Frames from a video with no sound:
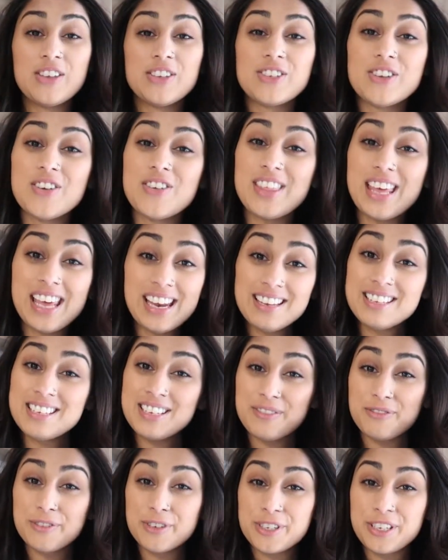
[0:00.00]
So that is
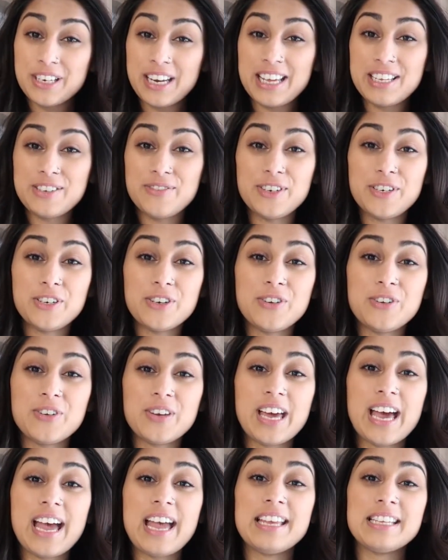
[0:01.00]
it for today's video, you
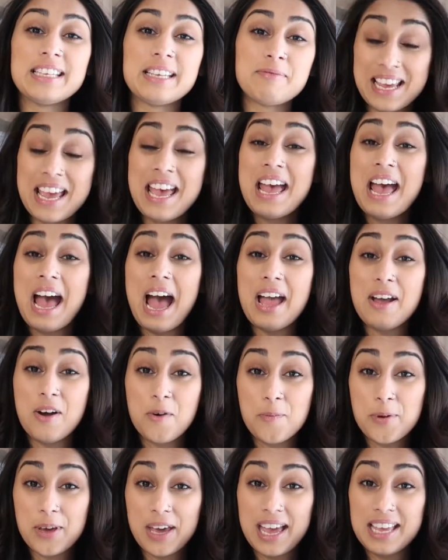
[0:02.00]
guys. I
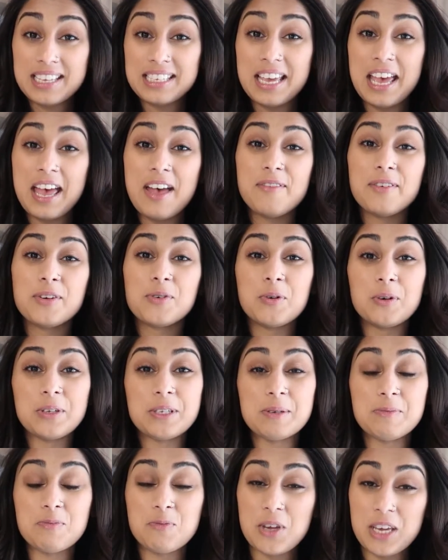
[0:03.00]
hope you guys have an
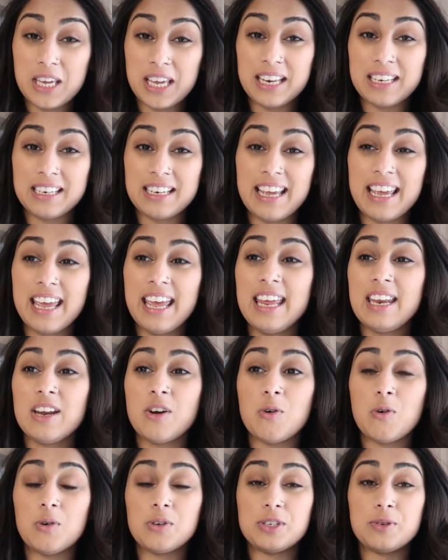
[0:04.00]
awesome weekend ahead,
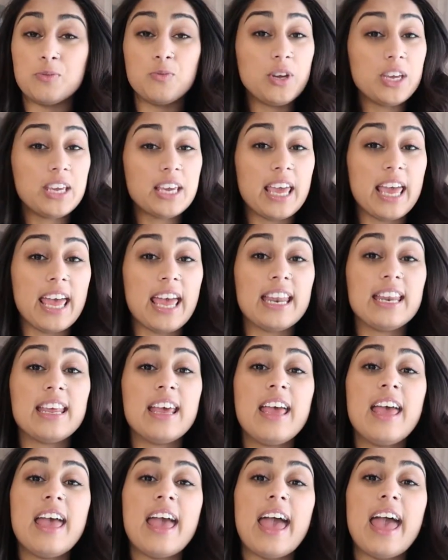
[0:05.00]
or awesome week ahead.
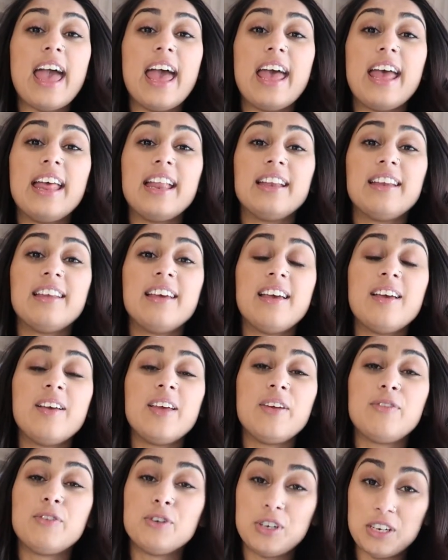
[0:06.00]
And
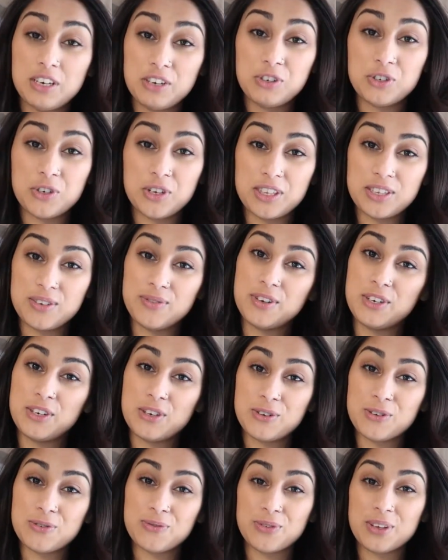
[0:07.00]
if you did enjoy this
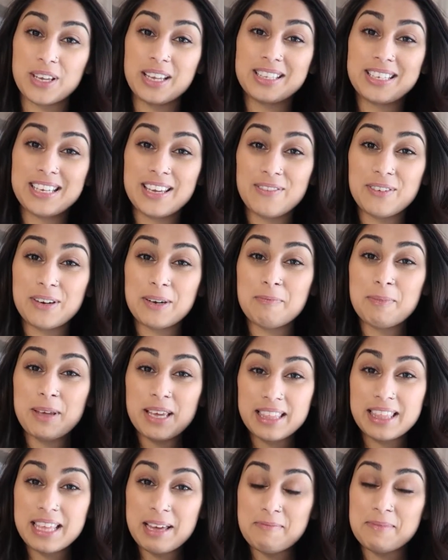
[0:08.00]
video, don't forget to give it a
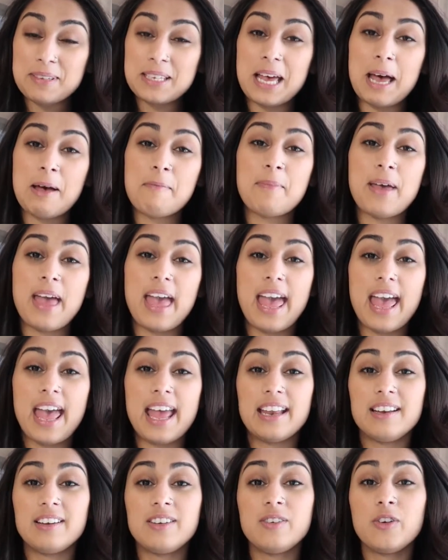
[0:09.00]
big thumbs up,
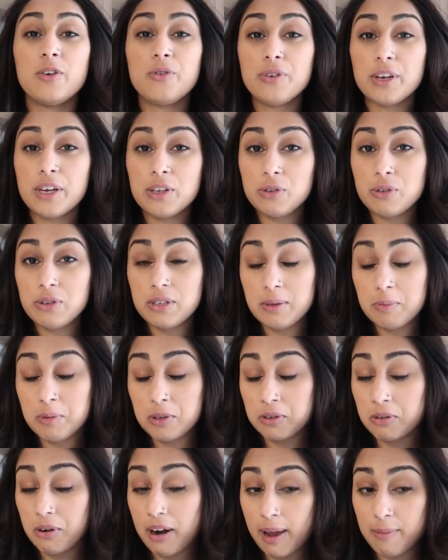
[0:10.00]
and don't forget to
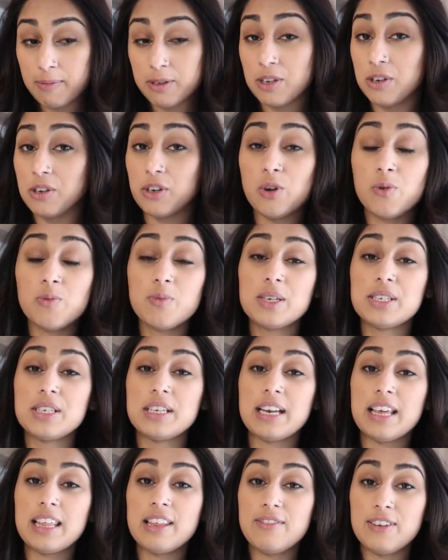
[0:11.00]
subscribe so you don't miss
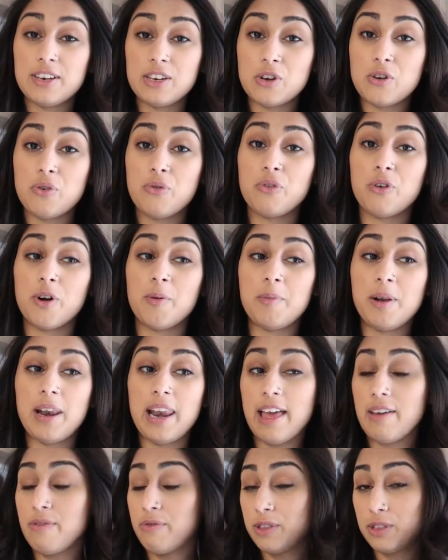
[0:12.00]
another video from
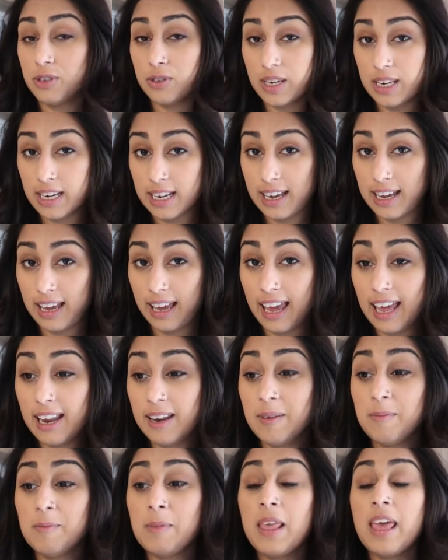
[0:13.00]
Life with Sina
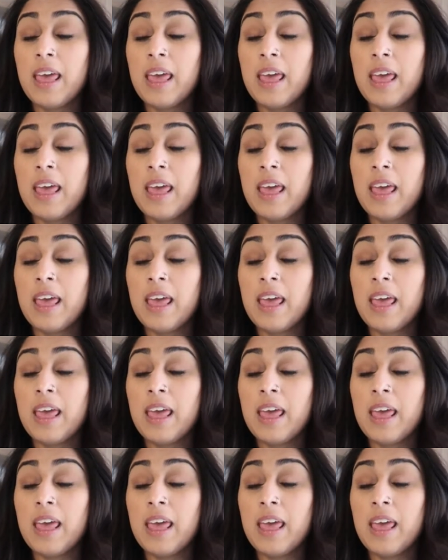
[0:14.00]
again.